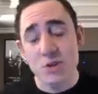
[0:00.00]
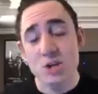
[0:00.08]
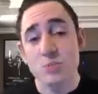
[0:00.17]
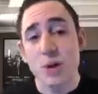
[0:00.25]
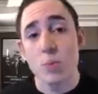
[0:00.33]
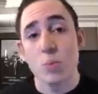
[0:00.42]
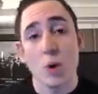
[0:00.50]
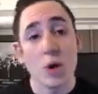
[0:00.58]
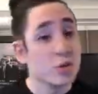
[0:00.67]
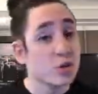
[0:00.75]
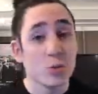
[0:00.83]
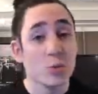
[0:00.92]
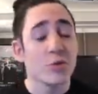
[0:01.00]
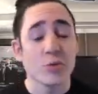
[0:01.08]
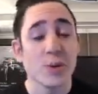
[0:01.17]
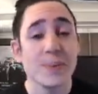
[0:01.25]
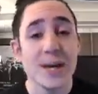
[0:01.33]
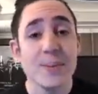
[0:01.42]
by 1, 2 or 3
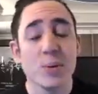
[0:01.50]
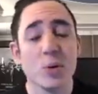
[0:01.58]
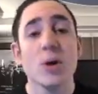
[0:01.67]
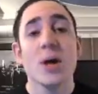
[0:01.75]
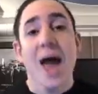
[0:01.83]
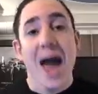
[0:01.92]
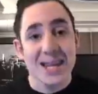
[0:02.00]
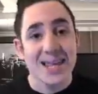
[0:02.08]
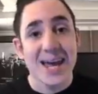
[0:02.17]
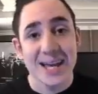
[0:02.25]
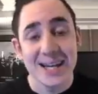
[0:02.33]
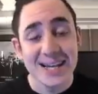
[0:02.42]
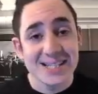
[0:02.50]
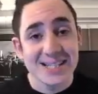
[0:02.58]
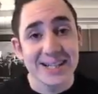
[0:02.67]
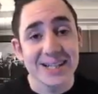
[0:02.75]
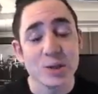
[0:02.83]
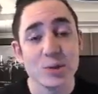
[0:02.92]
people, and getting an instant
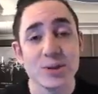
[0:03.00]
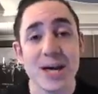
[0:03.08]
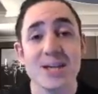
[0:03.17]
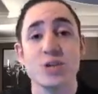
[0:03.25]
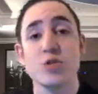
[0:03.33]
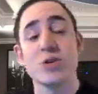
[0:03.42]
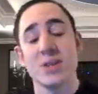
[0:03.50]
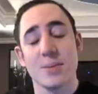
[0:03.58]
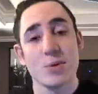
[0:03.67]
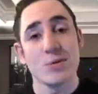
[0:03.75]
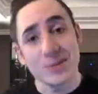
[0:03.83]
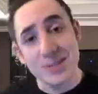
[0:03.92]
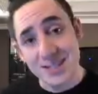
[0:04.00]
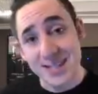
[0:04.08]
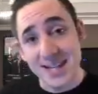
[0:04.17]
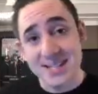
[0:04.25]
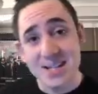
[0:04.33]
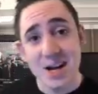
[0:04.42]
kill there so you can then move on to the next
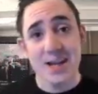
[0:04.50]
target